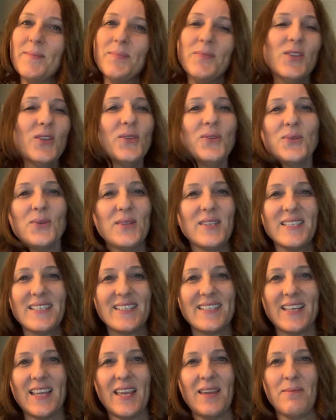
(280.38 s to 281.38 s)
Don't do the
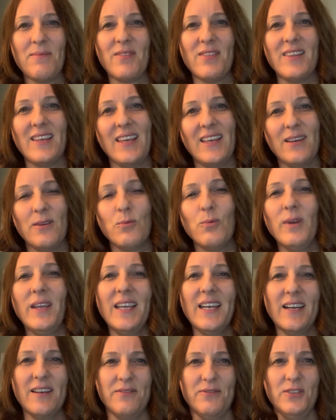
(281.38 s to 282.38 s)
same thing
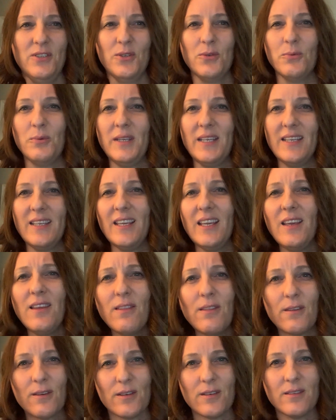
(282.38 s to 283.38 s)
week after week
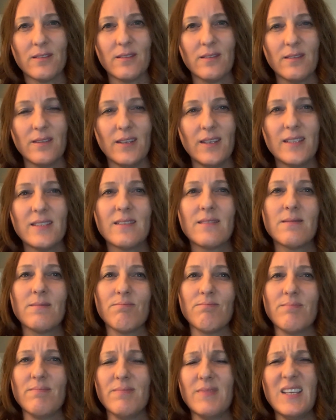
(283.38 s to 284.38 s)
either.
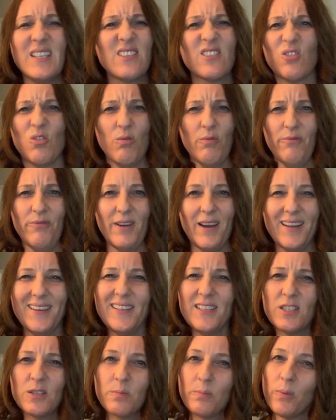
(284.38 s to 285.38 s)
It's no fun.
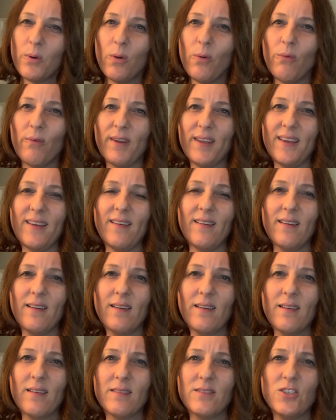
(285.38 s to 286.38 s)
It's boring.
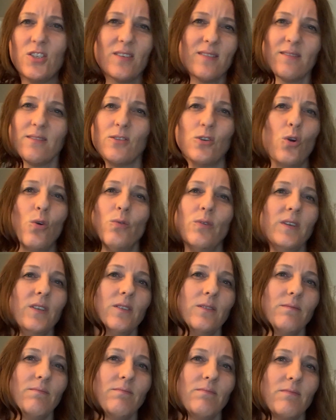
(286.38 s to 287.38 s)
Just
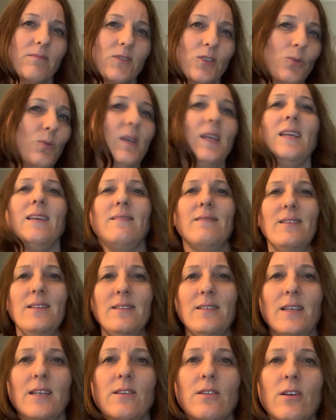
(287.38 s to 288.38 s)
going to eat
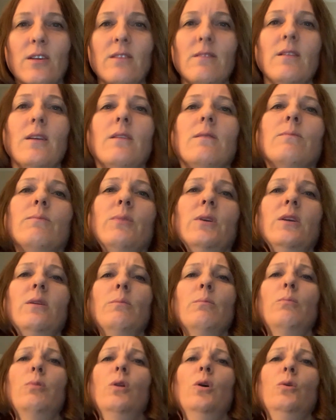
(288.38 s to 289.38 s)
dinner and then
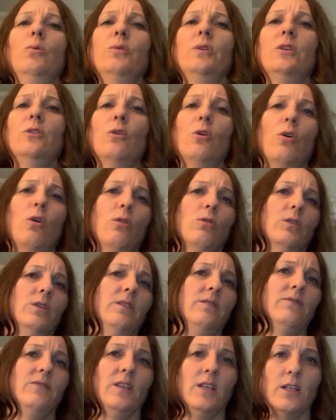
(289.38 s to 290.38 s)
being bloated all
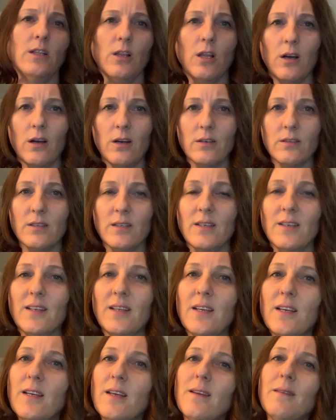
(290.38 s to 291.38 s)
evening long.
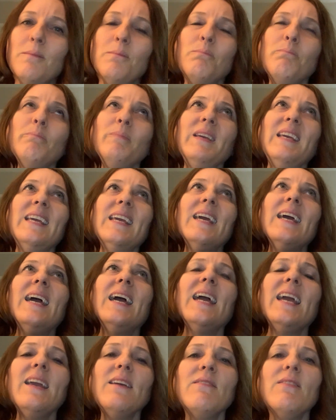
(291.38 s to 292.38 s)

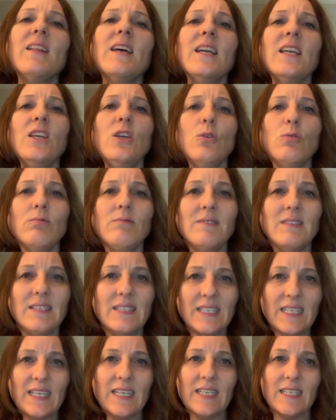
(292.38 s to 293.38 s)
Behave like you
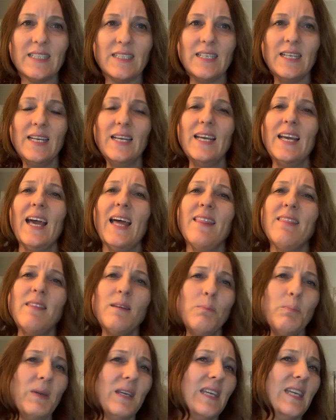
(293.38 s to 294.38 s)
did at the
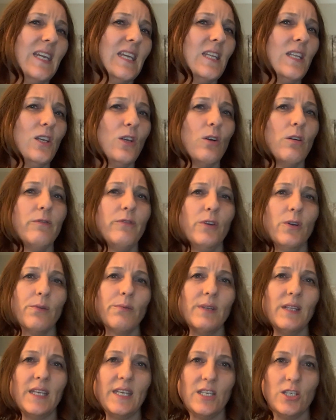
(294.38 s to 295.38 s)
beginning of your
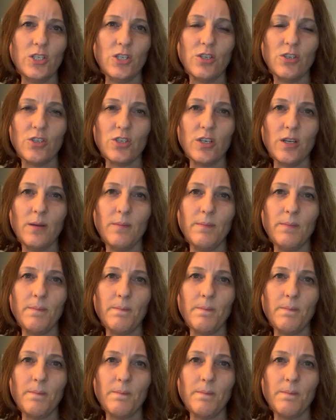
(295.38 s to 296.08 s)
relationship.